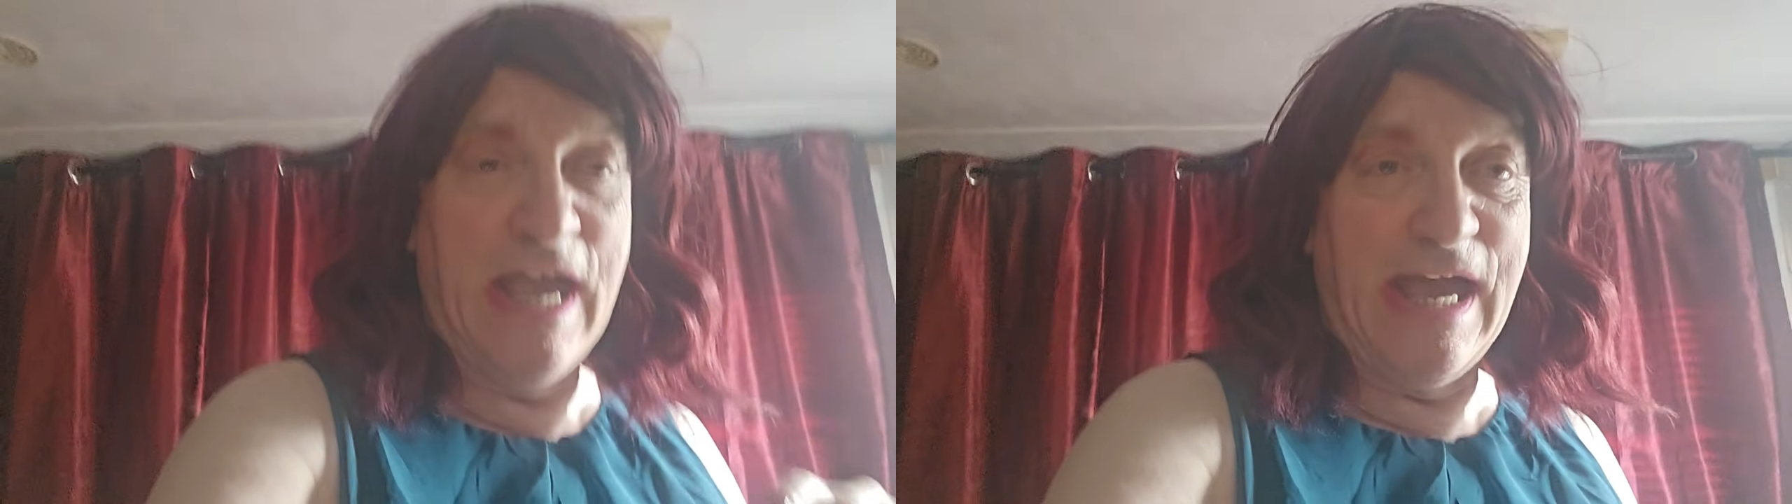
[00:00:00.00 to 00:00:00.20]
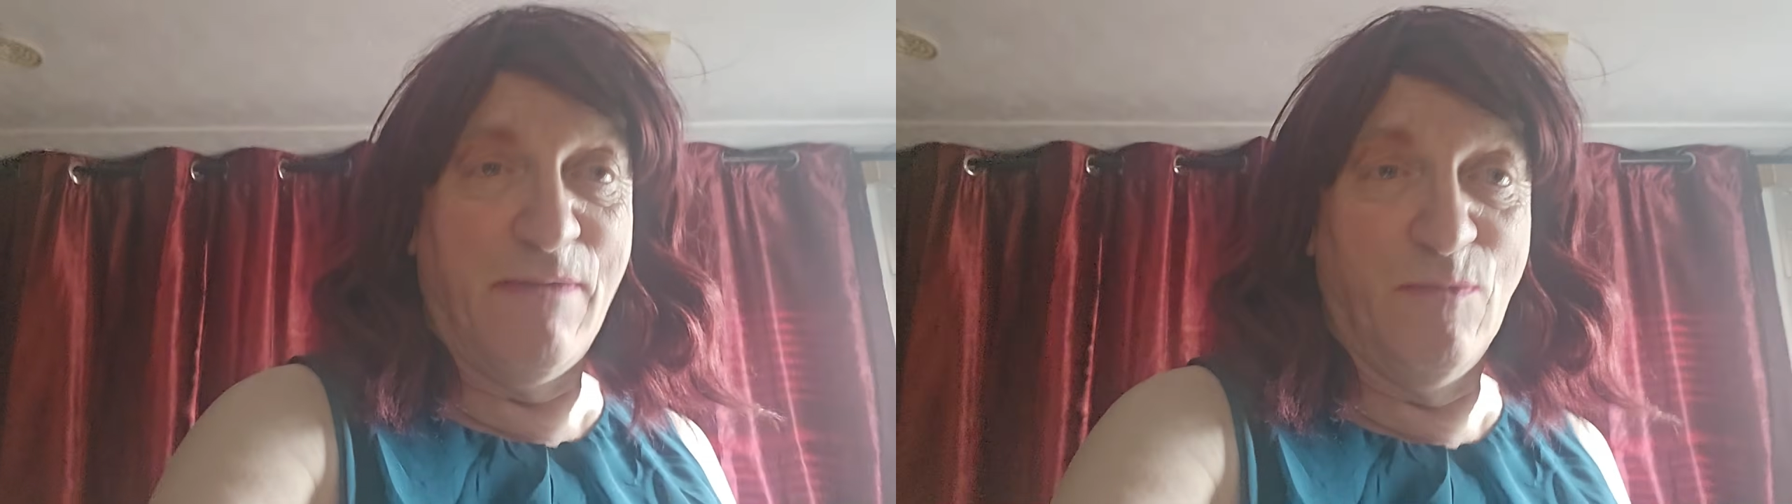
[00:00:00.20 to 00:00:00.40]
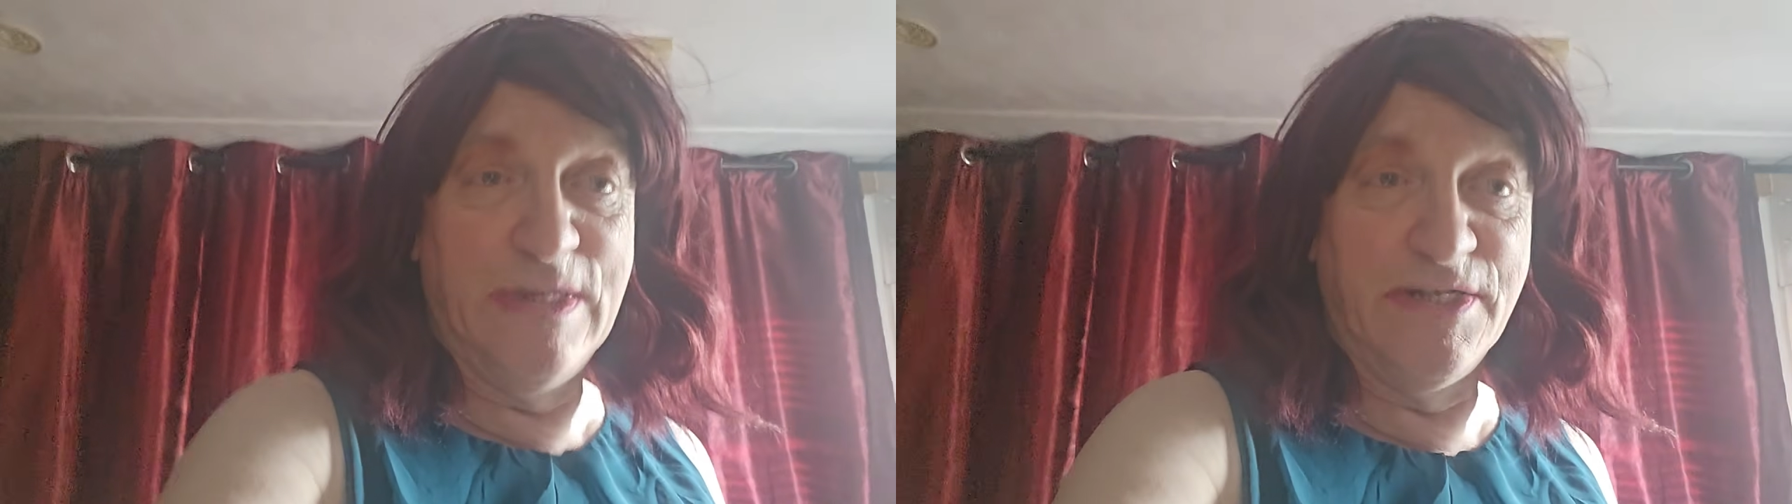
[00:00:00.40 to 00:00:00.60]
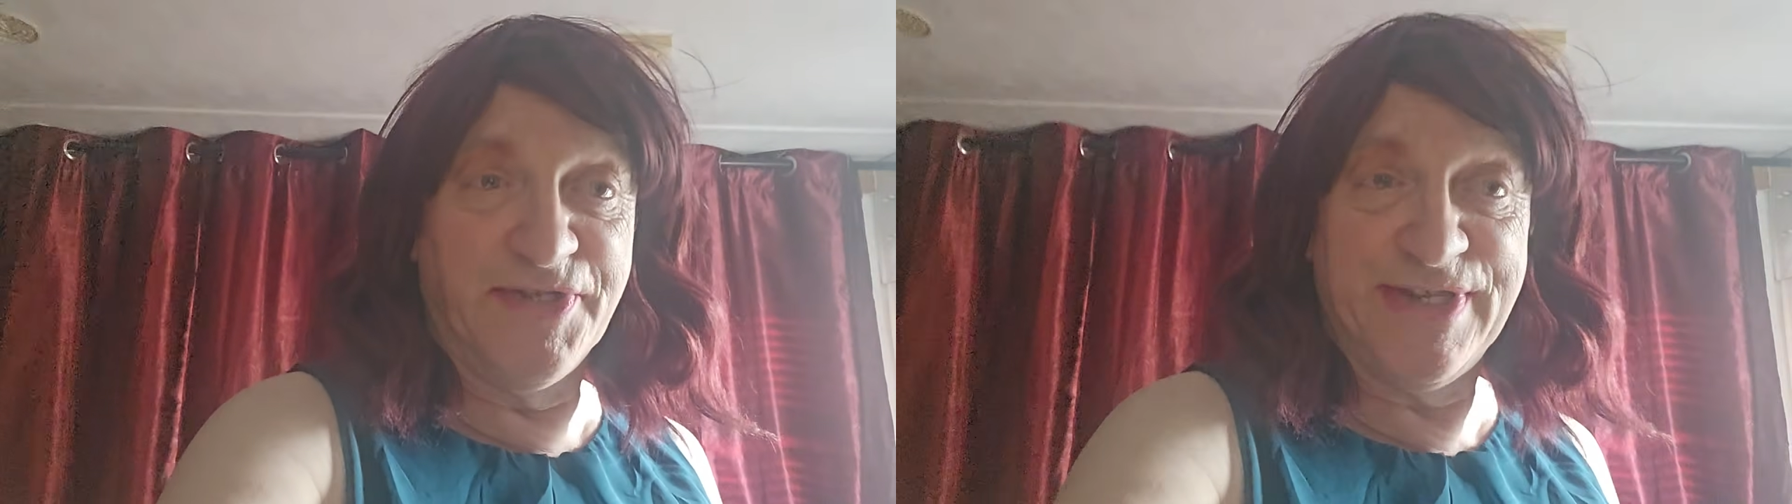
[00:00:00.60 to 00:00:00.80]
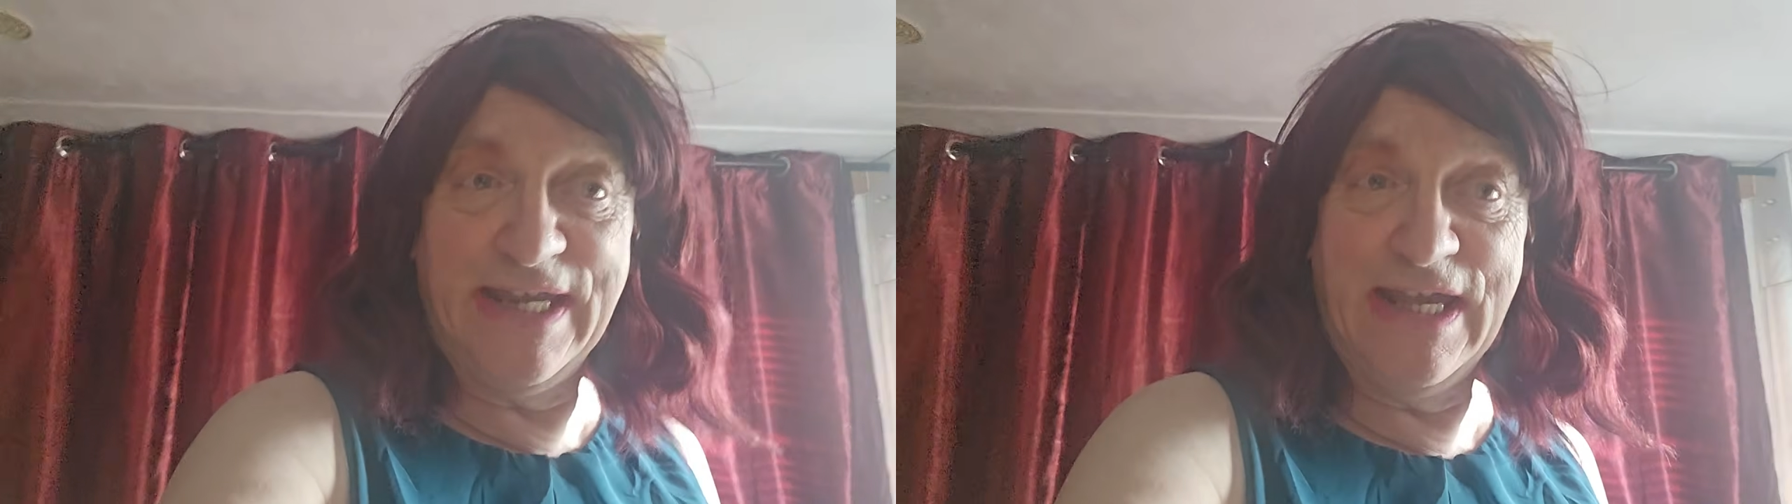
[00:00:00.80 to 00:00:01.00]
and we'll
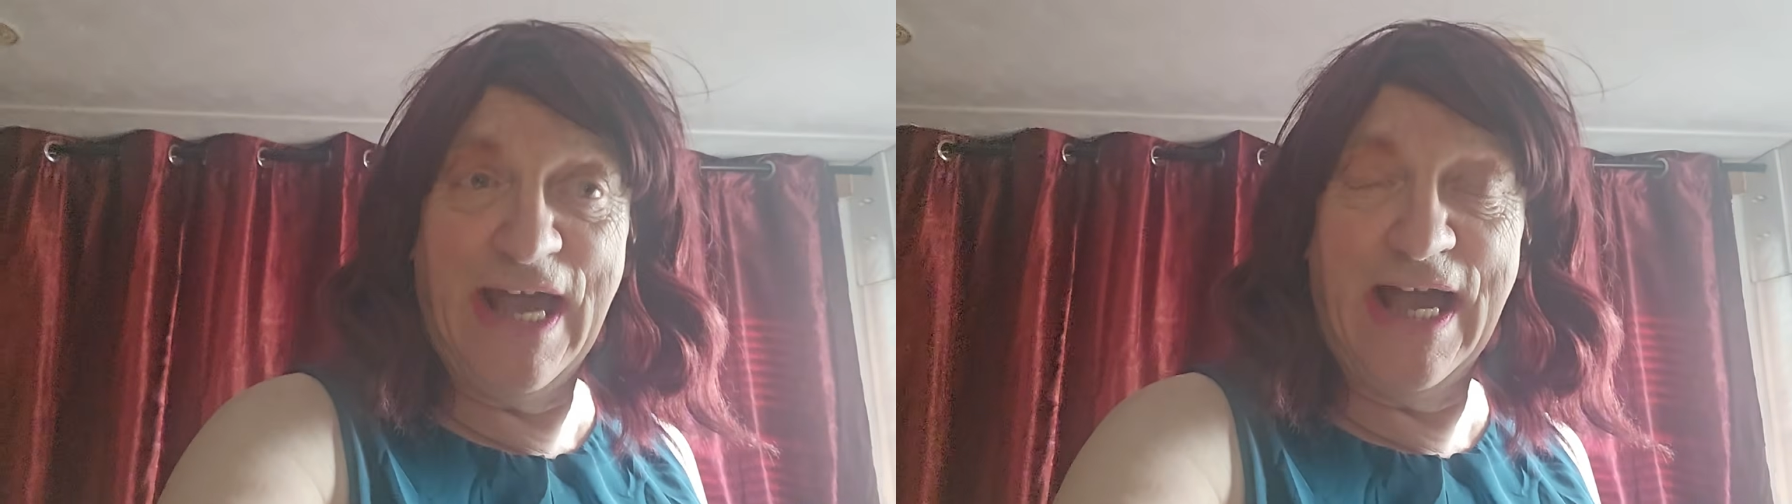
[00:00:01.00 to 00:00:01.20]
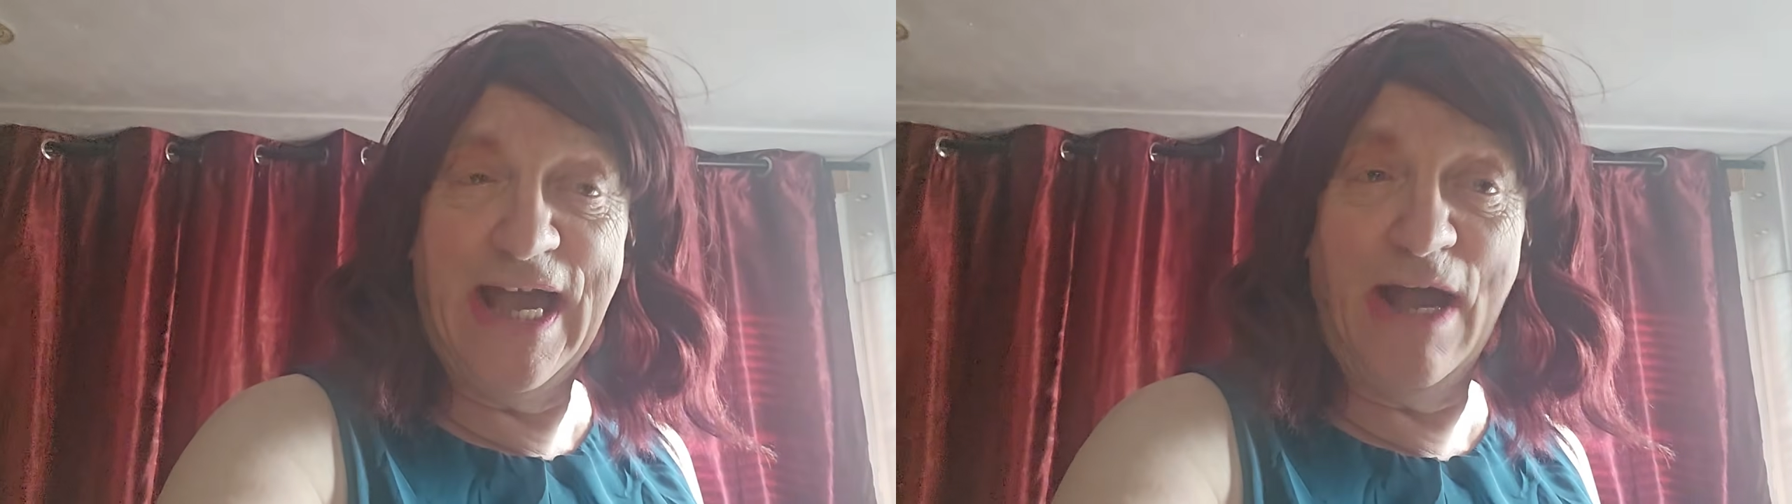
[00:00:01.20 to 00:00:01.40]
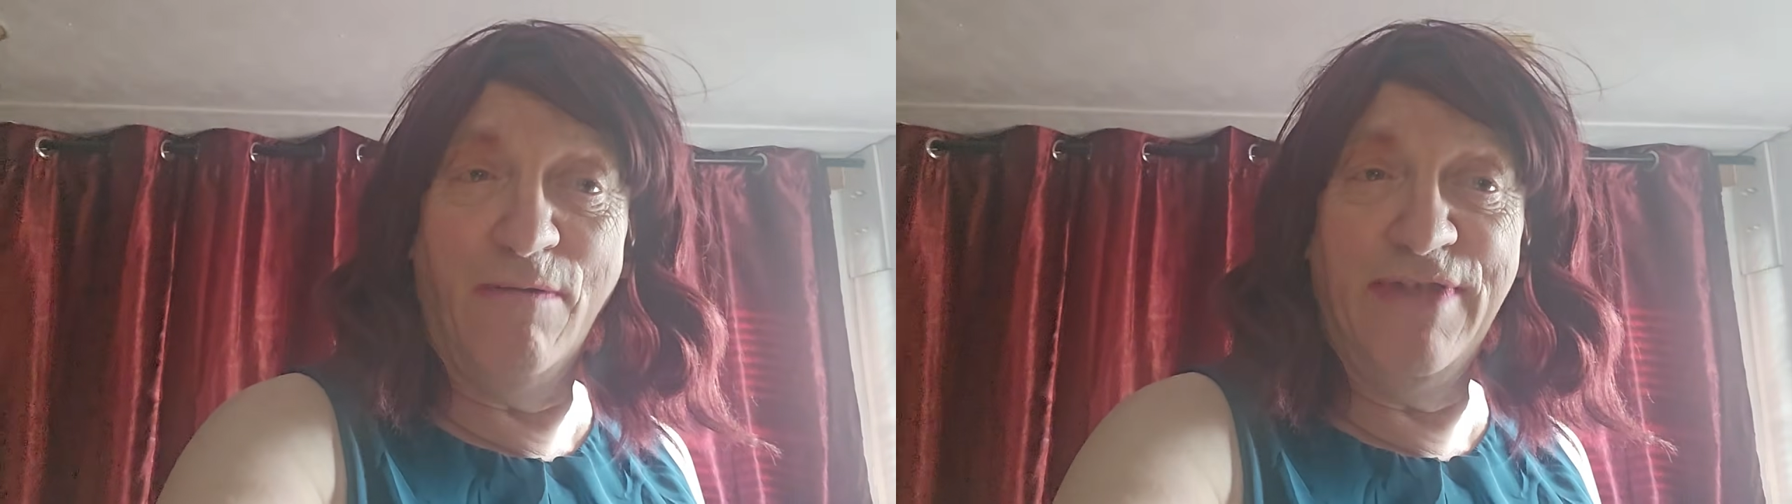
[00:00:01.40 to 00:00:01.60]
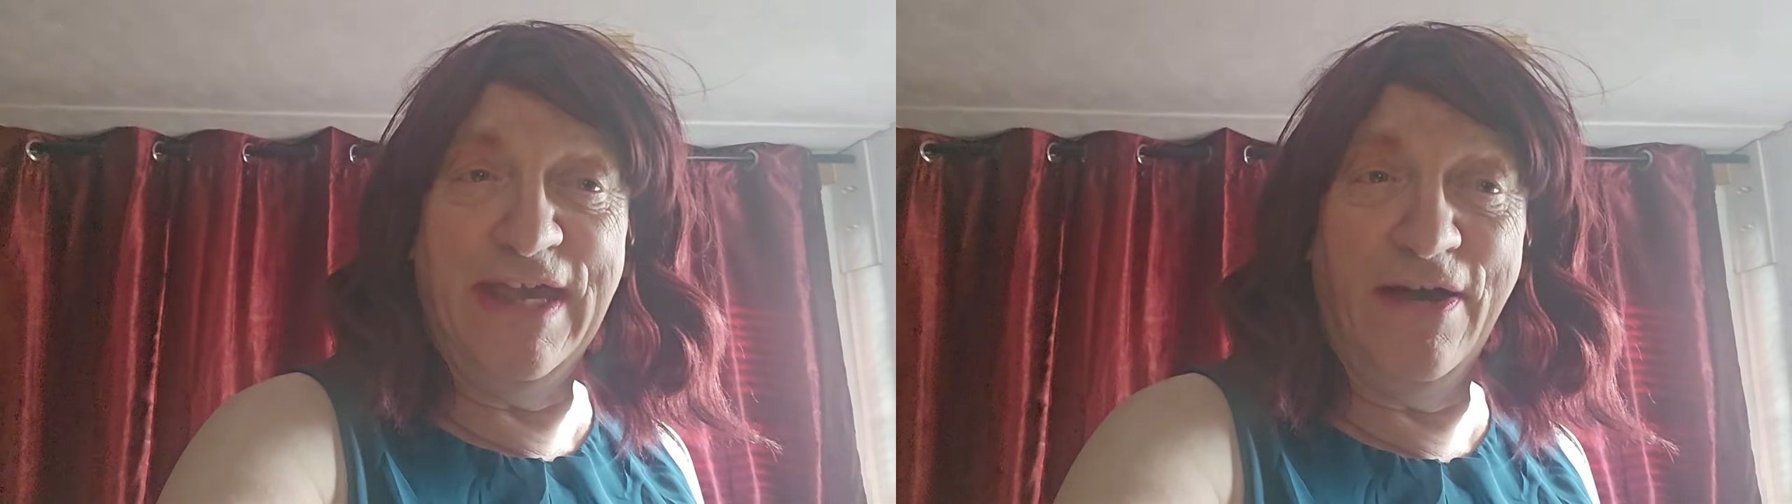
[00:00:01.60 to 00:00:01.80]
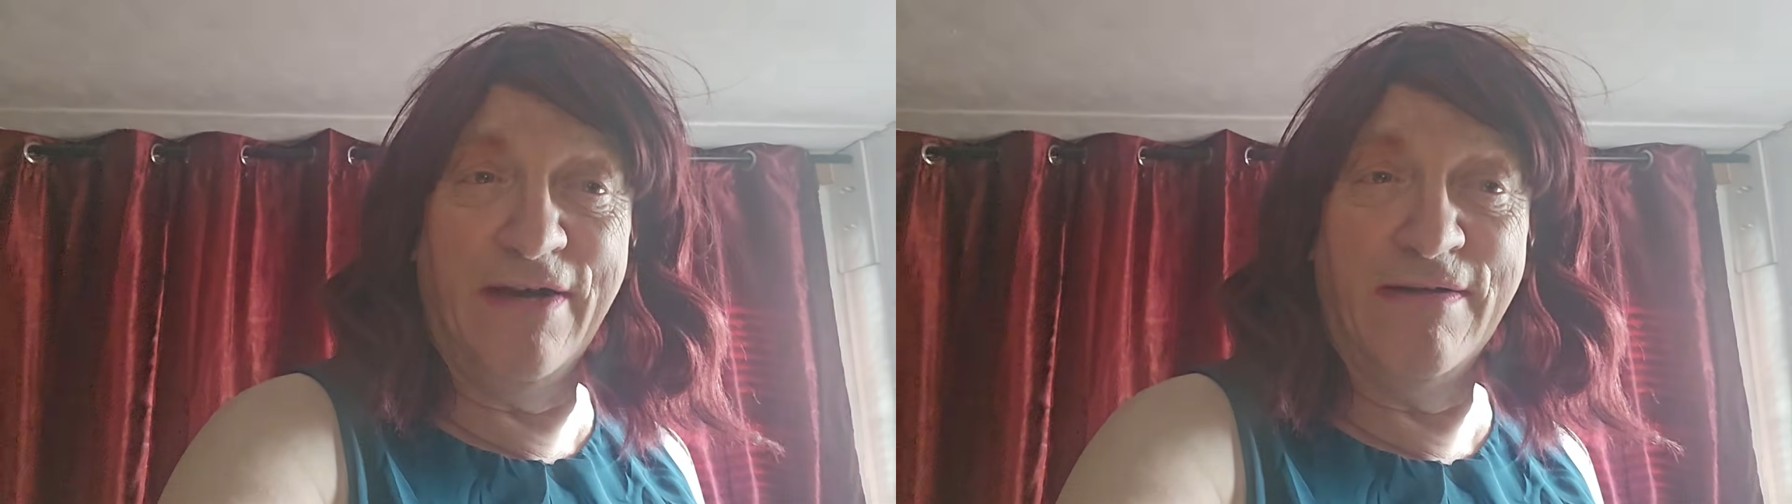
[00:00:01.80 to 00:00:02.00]
see how they
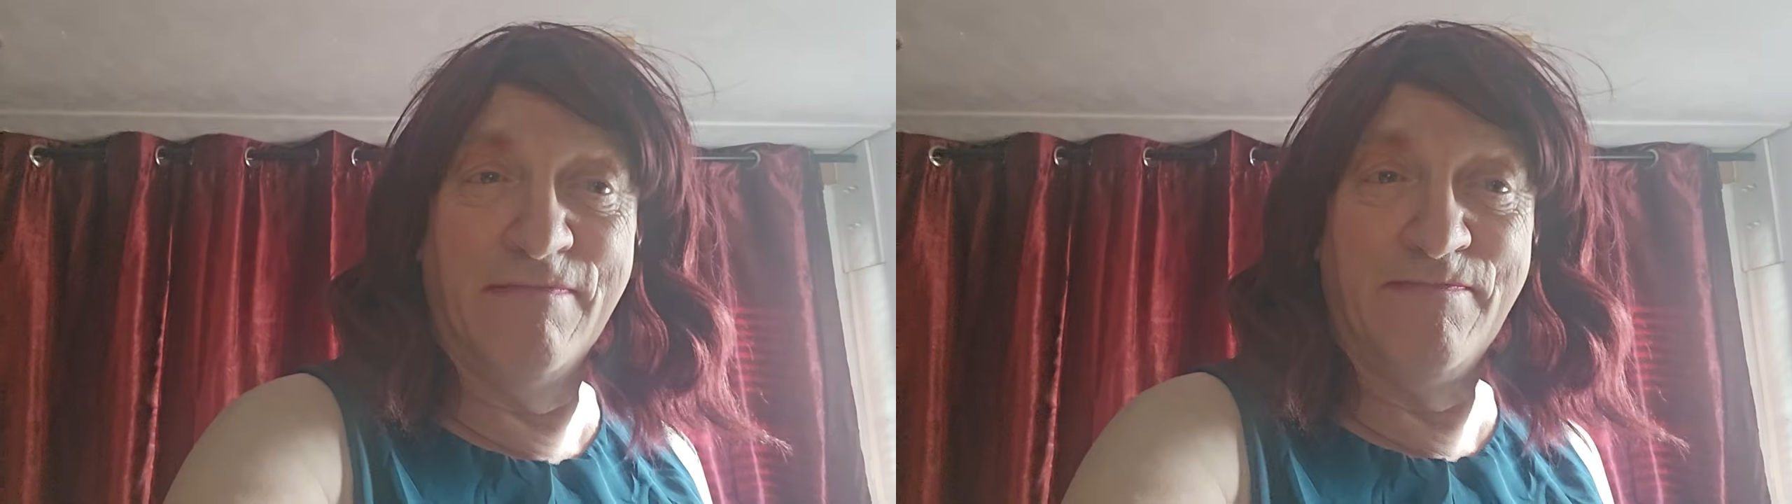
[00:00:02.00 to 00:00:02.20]
are.